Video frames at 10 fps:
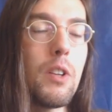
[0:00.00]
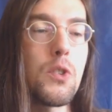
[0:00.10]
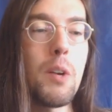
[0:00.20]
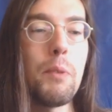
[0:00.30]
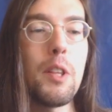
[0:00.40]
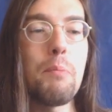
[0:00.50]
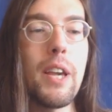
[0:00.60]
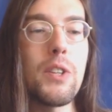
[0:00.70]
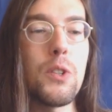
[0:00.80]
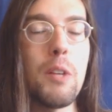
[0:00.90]
Someone that
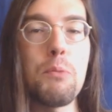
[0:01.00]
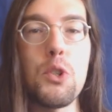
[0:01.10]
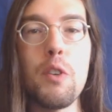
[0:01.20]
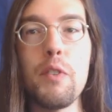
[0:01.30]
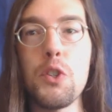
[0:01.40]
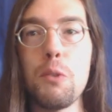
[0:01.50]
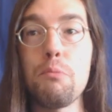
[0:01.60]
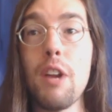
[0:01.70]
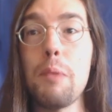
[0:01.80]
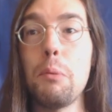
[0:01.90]
pays lip service to
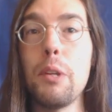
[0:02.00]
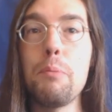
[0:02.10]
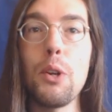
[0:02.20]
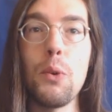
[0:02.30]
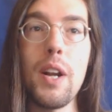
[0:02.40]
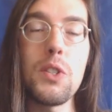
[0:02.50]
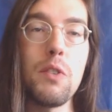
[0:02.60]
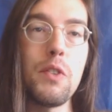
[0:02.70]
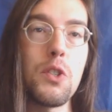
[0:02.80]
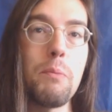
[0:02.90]
probably
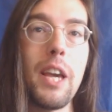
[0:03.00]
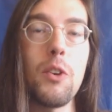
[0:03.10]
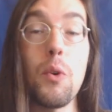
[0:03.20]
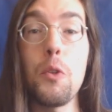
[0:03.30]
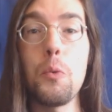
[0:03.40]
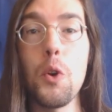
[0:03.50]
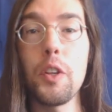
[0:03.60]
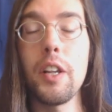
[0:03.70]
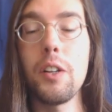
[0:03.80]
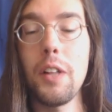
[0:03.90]
progressivism and or the
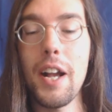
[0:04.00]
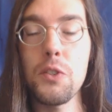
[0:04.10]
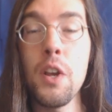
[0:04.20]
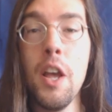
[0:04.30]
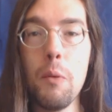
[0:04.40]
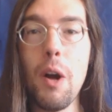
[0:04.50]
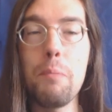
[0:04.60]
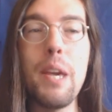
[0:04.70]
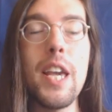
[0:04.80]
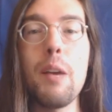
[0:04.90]
working class
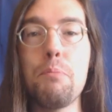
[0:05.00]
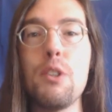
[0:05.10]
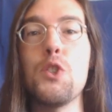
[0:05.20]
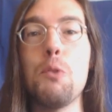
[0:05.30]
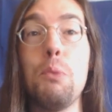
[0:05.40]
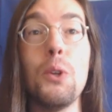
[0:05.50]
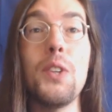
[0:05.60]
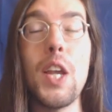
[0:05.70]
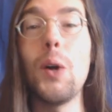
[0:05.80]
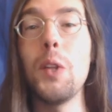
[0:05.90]
while being a
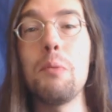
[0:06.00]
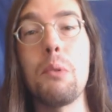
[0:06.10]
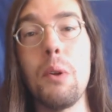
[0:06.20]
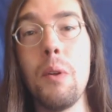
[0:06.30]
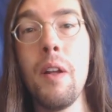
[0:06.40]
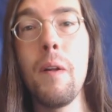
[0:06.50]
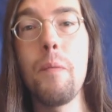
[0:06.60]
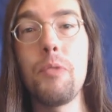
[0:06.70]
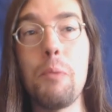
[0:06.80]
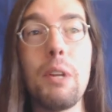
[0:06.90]
principled neoliberal.
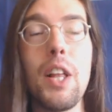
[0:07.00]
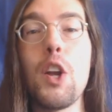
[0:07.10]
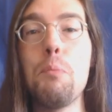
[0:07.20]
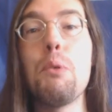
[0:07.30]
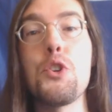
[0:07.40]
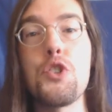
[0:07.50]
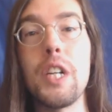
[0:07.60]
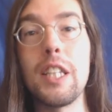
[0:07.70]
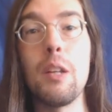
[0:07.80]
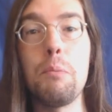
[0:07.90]
They'll be like a
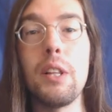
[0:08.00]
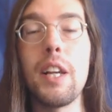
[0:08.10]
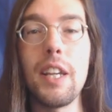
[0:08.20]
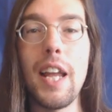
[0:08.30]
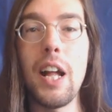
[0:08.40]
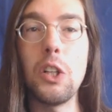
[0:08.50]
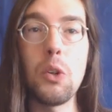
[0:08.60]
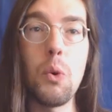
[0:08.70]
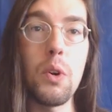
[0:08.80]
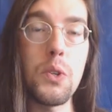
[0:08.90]
Bushite. They'll be like an
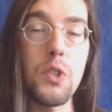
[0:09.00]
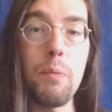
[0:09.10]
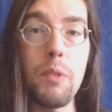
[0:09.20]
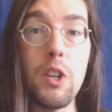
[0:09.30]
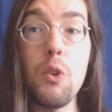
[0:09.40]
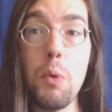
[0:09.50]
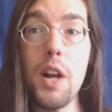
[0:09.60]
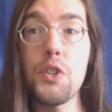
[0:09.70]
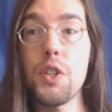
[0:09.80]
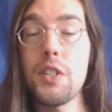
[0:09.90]
Al Gore or something. You
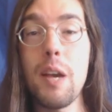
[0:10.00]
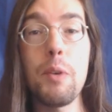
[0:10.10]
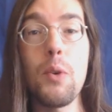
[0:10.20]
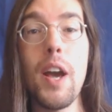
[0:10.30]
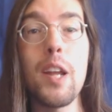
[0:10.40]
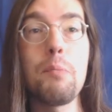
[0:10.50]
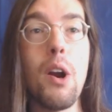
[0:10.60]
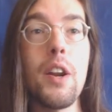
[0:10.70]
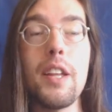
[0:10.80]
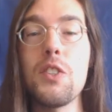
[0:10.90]
watch. The Democratic
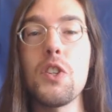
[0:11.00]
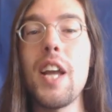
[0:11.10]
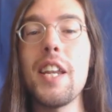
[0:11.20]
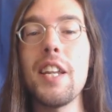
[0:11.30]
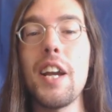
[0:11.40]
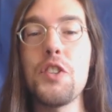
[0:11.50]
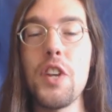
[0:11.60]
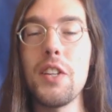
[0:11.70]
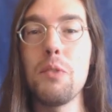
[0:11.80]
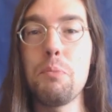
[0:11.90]
Party, there's a
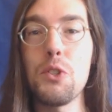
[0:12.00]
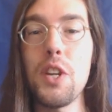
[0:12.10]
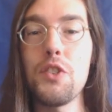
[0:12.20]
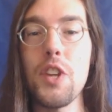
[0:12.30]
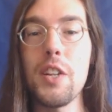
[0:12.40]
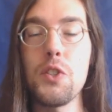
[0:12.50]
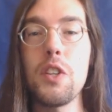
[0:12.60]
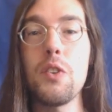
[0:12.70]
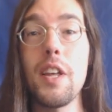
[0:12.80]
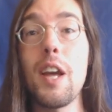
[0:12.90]
99% chance
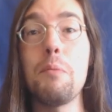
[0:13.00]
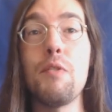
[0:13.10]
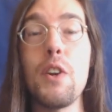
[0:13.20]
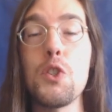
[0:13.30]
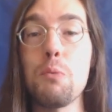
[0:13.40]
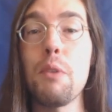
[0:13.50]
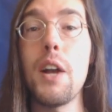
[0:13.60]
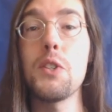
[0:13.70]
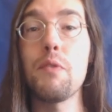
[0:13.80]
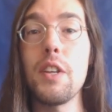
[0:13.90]
they do that. I'd be very
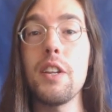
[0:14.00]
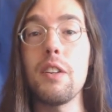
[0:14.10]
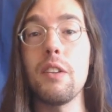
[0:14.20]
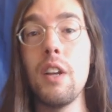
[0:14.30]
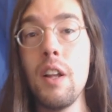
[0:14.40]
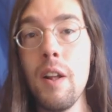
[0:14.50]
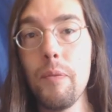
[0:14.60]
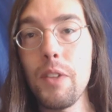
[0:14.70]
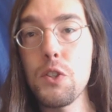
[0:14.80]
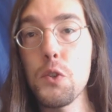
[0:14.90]
surprised if they didn't.
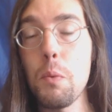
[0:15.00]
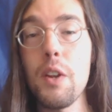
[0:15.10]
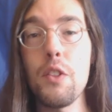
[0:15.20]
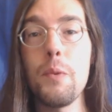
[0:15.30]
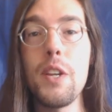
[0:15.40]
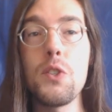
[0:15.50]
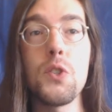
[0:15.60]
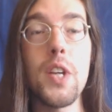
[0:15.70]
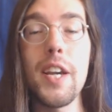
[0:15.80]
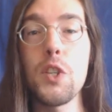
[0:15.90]
This is one of the
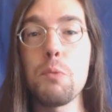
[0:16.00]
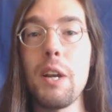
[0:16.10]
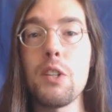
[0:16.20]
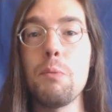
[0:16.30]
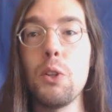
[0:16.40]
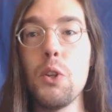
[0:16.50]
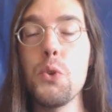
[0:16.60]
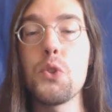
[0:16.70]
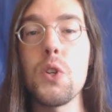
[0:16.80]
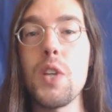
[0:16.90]
reasons I expect them to
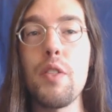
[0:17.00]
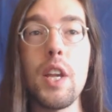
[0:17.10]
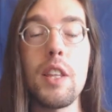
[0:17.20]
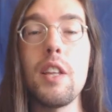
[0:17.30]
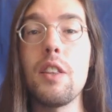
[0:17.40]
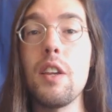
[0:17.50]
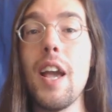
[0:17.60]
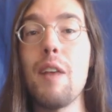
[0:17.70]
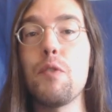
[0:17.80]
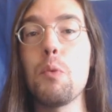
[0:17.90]
lose, because I think that
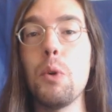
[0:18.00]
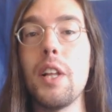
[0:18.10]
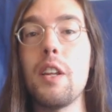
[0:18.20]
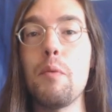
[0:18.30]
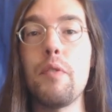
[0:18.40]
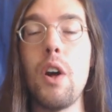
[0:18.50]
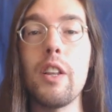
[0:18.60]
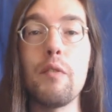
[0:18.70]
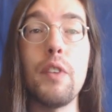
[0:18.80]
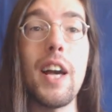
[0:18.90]
the effort will end up
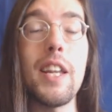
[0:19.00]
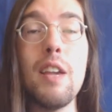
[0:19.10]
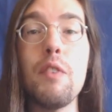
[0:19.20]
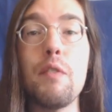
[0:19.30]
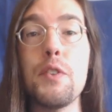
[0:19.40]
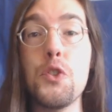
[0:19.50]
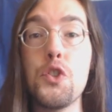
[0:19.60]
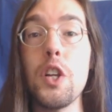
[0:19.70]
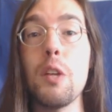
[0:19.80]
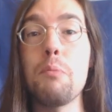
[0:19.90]
falling flat, even if it's
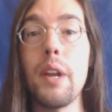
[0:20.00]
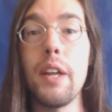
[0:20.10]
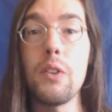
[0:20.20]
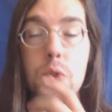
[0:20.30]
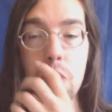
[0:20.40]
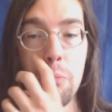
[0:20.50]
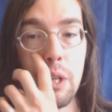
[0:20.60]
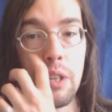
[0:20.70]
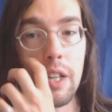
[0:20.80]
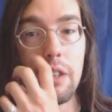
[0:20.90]
Gillibrand or
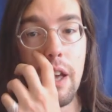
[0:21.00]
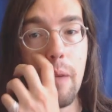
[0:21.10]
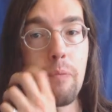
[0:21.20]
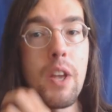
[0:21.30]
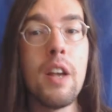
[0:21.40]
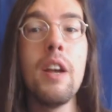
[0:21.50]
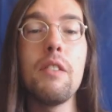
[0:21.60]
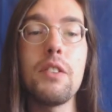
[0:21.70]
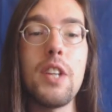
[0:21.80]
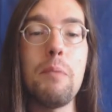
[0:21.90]
somebody like that.
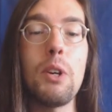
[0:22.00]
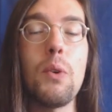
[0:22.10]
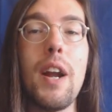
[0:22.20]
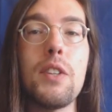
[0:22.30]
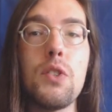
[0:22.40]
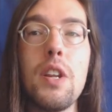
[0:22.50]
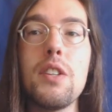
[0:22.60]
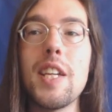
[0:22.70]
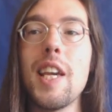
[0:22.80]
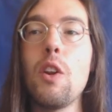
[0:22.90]
The Democrats
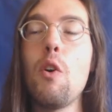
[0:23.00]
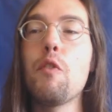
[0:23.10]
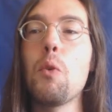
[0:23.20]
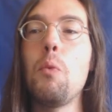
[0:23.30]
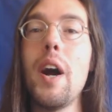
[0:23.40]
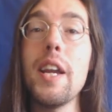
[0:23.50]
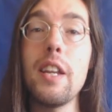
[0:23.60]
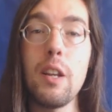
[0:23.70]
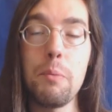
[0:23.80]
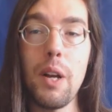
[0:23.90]
need to get over
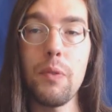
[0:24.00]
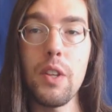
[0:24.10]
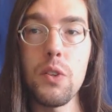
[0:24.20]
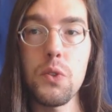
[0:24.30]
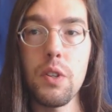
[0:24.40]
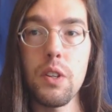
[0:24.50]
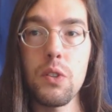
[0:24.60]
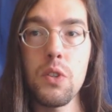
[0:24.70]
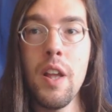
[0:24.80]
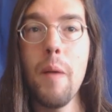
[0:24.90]
whining about these
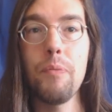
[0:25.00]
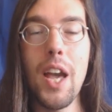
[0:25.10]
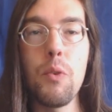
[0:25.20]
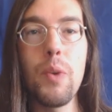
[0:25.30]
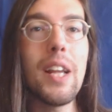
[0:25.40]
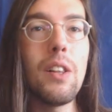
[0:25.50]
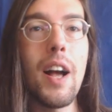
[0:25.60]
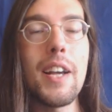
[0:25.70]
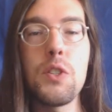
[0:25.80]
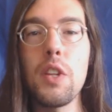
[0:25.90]
things and
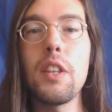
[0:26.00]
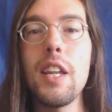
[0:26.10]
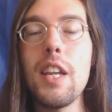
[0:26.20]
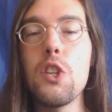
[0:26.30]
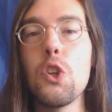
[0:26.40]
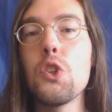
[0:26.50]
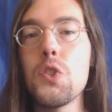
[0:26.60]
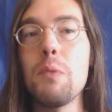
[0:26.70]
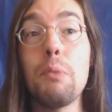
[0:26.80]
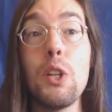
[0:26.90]
realize that they need to
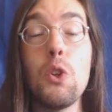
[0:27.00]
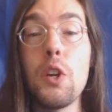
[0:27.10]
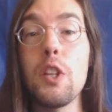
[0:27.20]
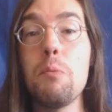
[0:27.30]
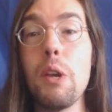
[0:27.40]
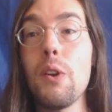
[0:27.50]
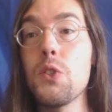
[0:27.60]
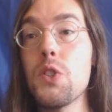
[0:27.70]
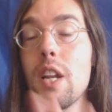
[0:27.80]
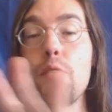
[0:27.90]
simply look in the mirror.
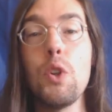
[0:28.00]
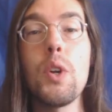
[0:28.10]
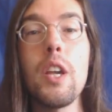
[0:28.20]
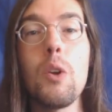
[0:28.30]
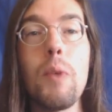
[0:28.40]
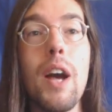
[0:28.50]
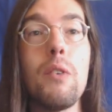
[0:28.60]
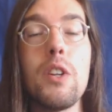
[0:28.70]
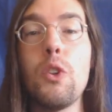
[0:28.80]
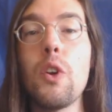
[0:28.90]
Instead of looking
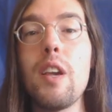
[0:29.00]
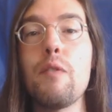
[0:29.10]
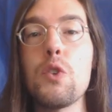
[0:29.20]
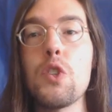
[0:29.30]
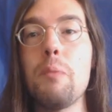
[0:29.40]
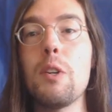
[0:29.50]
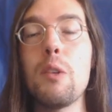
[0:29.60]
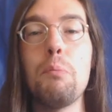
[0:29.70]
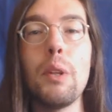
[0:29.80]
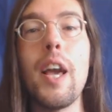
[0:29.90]
around and looking for
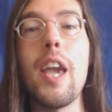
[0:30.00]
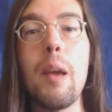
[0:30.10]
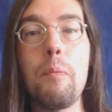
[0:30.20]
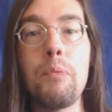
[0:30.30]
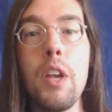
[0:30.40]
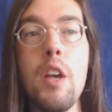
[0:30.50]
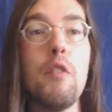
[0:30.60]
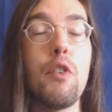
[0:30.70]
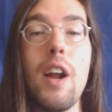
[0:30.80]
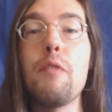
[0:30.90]
someone to blame
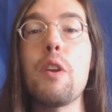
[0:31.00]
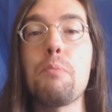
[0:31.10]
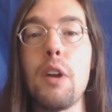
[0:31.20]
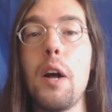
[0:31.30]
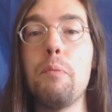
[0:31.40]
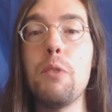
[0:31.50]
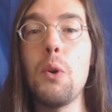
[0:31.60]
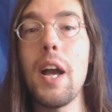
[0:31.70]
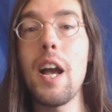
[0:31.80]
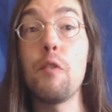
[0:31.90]
for every problem
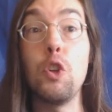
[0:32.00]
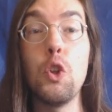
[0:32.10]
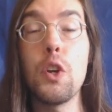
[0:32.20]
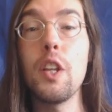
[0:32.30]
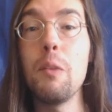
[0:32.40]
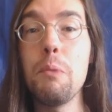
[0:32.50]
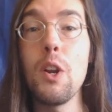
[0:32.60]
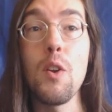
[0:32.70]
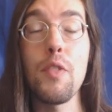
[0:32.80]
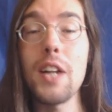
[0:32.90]
you have, look in the
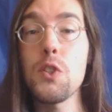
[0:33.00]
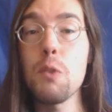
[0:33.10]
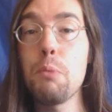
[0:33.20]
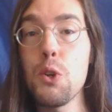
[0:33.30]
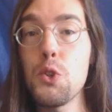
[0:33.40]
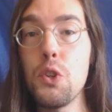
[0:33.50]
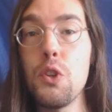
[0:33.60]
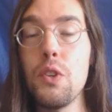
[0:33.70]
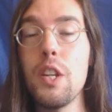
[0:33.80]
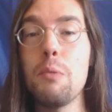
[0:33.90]
mirror. That's the
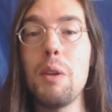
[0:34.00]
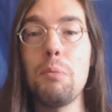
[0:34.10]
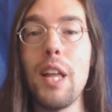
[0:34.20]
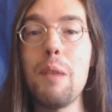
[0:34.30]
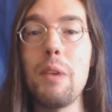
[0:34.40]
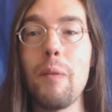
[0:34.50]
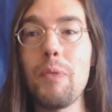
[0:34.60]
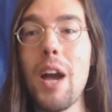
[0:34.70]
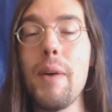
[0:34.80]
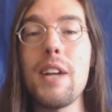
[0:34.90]
person you need to be
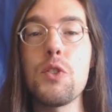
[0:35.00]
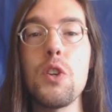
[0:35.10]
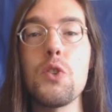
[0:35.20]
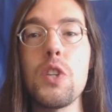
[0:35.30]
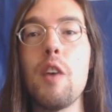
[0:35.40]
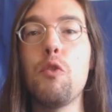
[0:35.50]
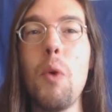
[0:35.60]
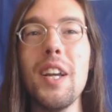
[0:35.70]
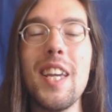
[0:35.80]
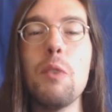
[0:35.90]
blaming. Now ask yourself,
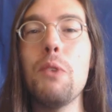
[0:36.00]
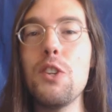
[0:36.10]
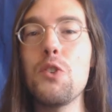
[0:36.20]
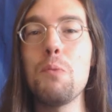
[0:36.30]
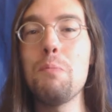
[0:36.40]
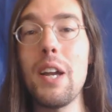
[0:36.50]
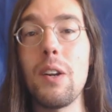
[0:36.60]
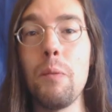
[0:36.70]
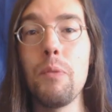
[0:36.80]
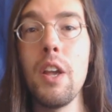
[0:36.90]
what can we do
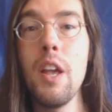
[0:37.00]
better?